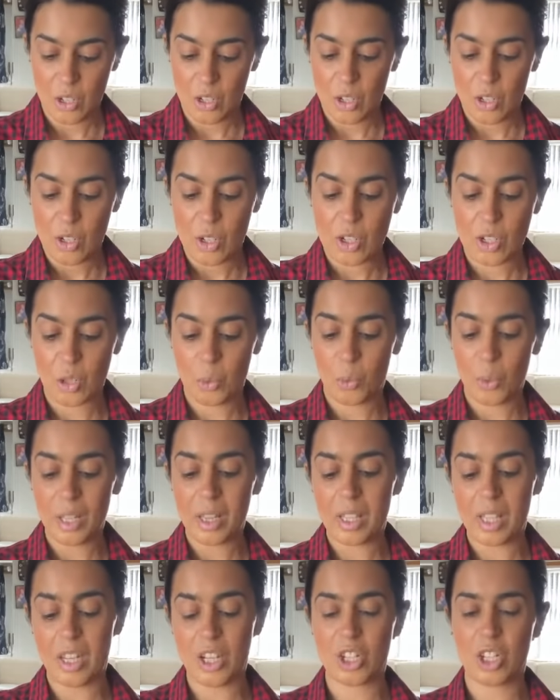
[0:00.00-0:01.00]
So with
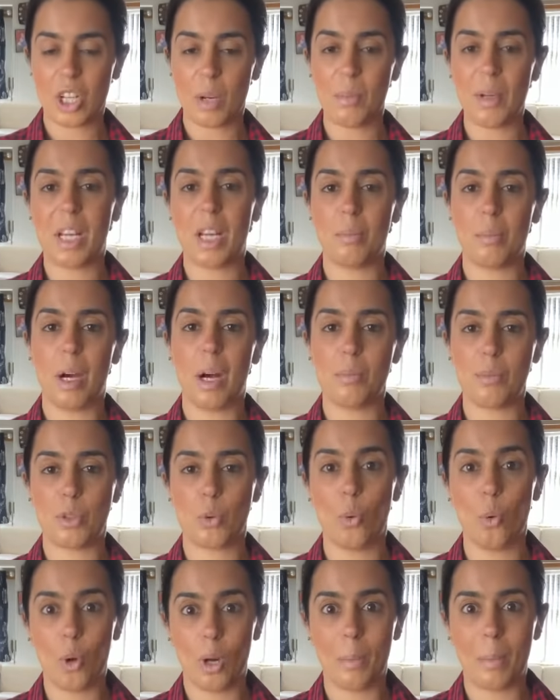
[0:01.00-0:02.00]
these Shami Kebabs,
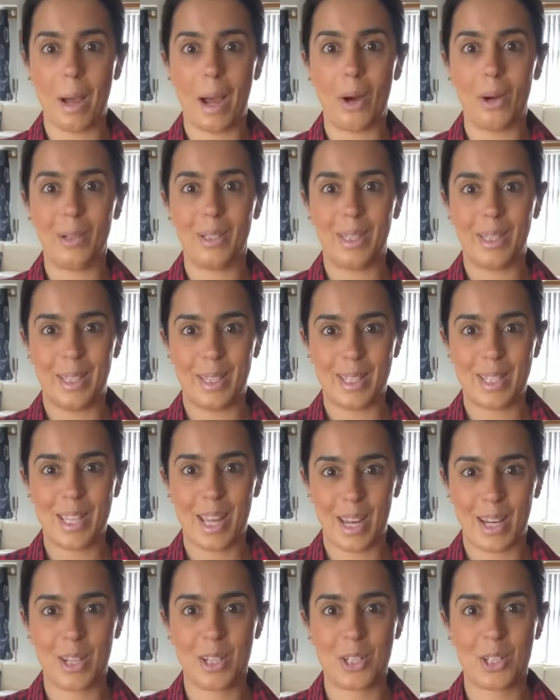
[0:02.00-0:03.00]
all about the
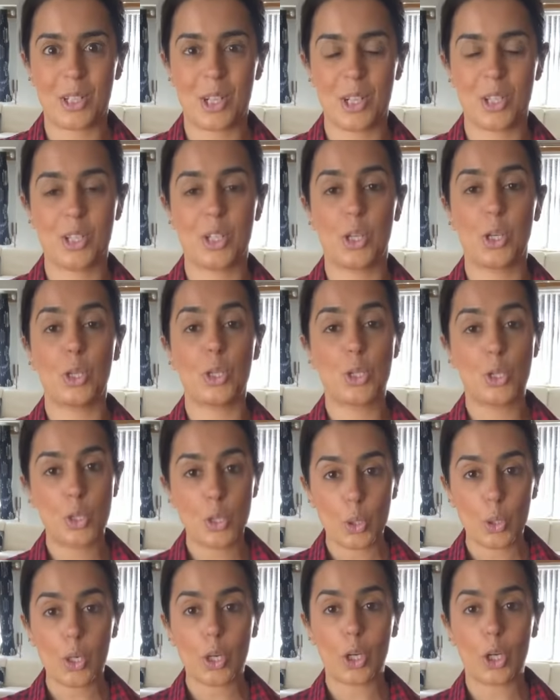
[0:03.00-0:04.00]
texture. So you
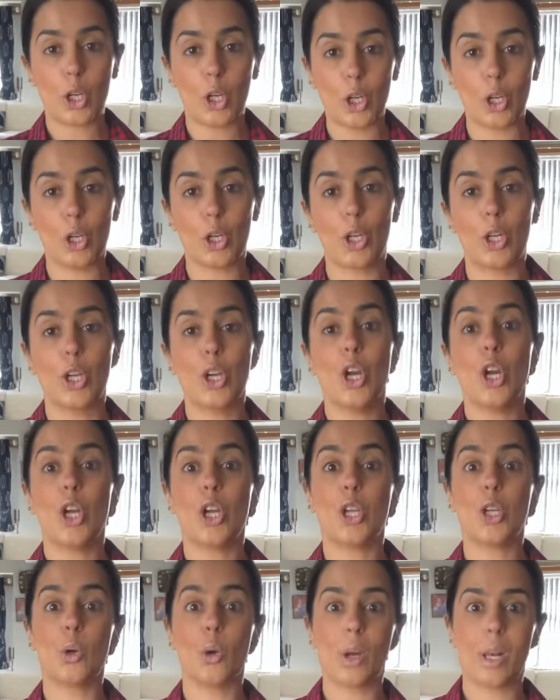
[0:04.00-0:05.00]
do cook
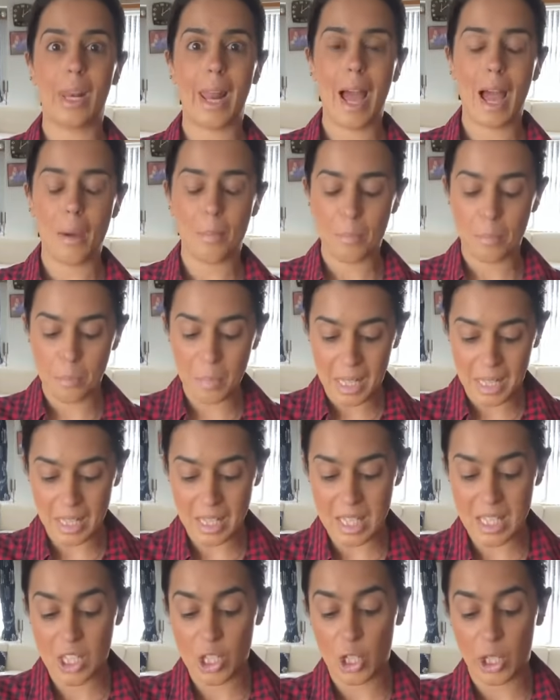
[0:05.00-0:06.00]
your lamb
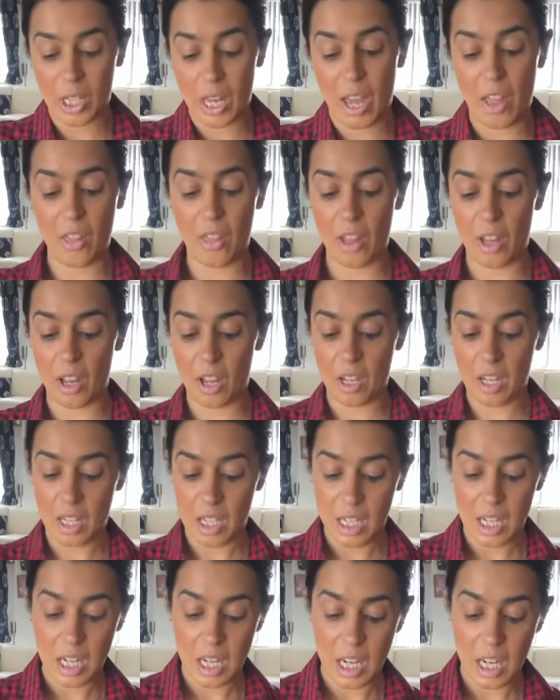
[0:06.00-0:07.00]
mince together
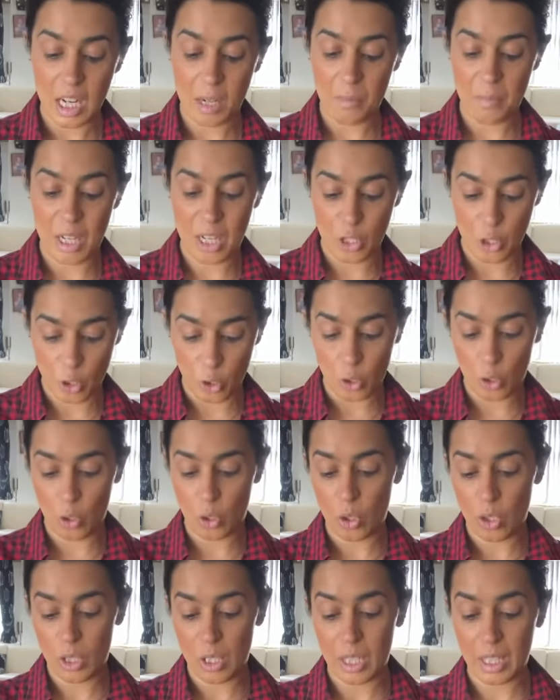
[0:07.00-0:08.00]
in your
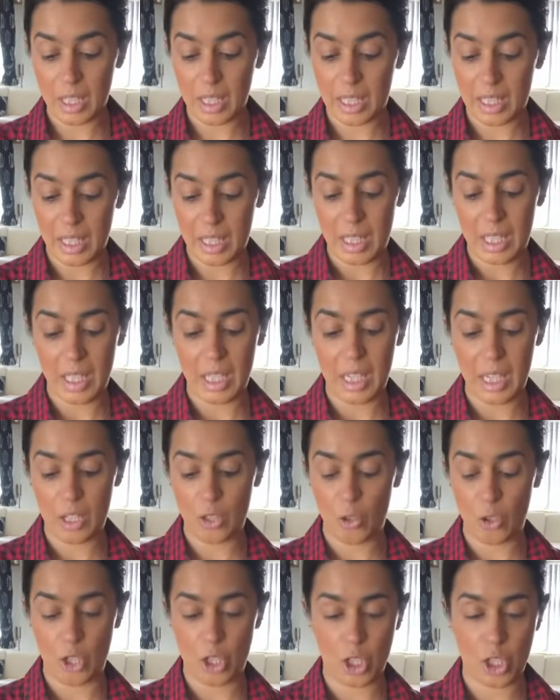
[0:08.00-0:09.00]
ghee and
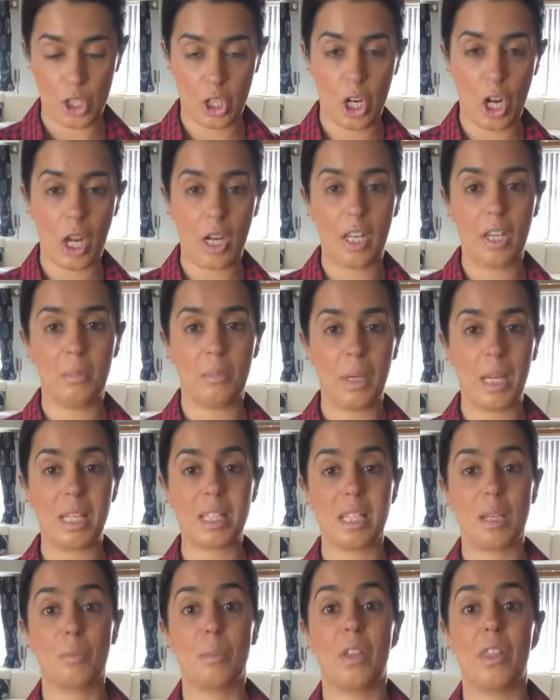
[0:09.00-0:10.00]
your ginger garlic mix,
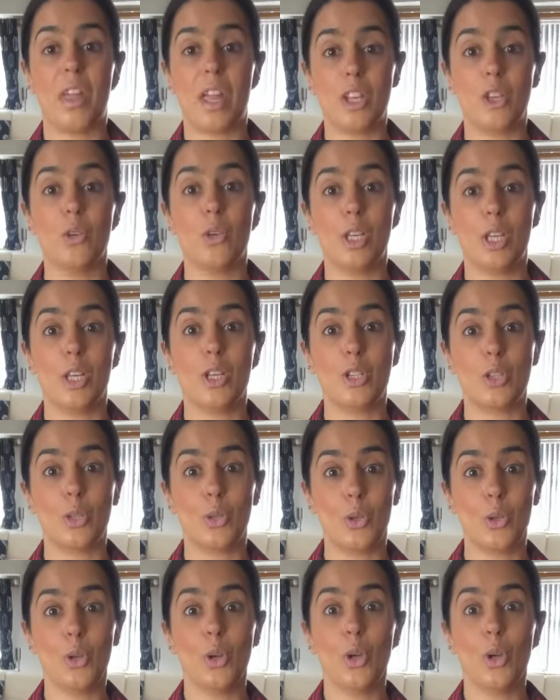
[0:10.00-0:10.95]
but then you need to